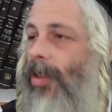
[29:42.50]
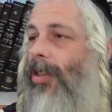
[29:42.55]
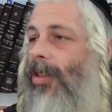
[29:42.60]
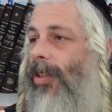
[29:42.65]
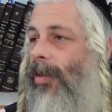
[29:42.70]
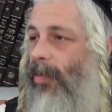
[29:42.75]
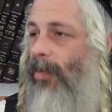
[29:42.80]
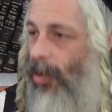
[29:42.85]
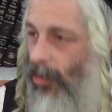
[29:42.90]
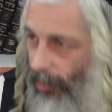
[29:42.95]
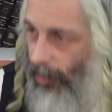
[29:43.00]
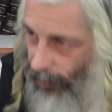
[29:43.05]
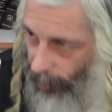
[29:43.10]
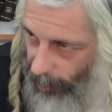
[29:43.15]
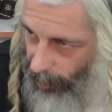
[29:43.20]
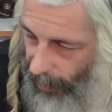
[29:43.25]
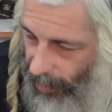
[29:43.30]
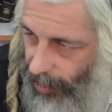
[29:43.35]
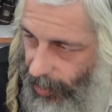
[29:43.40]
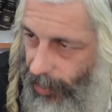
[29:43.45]
there's a beautiful
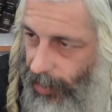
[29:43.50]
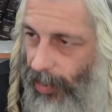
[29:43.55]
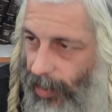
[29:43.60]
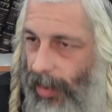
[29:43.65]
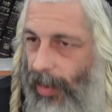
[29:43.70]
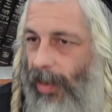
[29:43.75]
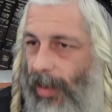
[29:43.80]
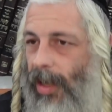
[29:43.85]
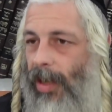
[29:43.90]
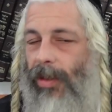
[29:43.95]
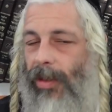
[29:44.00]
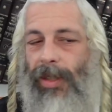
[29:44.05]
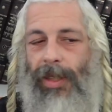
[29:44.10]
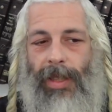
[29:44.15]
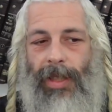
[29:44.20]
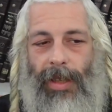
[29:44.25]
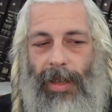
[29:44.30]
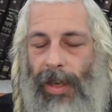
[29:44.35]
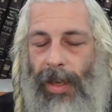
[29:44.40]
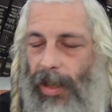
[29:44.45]
pasuk
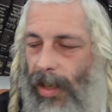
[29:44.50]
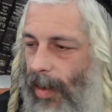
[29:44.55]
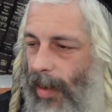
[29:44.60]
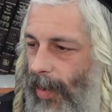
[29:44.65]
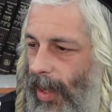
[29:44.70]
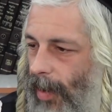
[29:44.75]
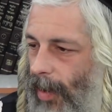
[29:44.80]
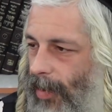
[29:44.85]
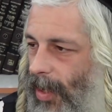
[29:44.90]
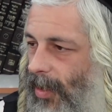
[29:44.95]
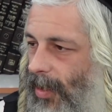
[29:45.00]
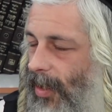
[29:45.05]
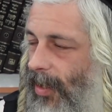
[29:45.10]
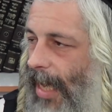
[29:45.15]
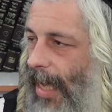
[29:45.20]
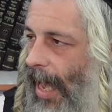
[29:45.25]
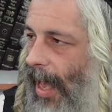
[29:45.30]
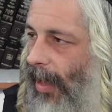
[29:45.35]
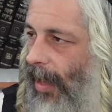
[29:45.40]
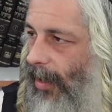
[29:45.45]
that's coming up that says,
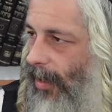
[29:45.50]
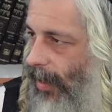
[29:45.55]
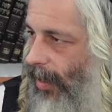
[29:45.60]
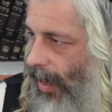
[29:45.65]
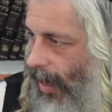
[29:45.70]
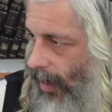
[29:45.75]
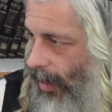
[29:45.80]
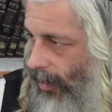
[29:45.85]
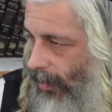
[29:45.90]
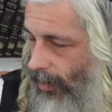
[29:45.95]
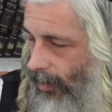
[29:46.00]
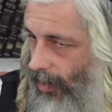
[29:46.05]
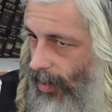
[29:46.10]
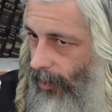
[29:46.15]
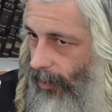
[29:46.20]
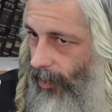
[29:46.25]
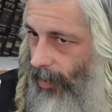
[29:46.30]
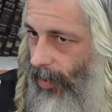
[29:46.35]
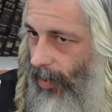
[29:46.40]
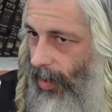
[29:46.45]
"Al ken,
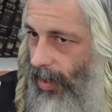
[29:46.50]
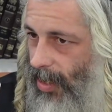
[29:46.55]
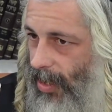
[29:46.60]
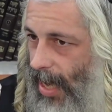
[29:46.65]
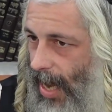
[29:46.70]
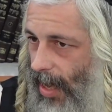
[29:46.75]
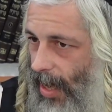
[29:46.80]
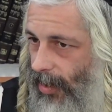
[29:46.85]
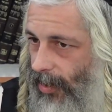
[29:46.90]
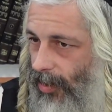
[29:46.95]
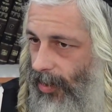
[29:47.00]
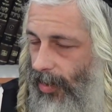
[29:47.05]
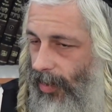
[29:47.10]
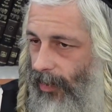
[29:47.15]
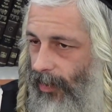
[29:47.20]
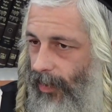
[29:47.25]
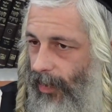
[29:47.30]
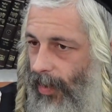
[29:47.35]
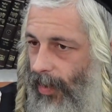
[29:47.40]
therefore, yazov."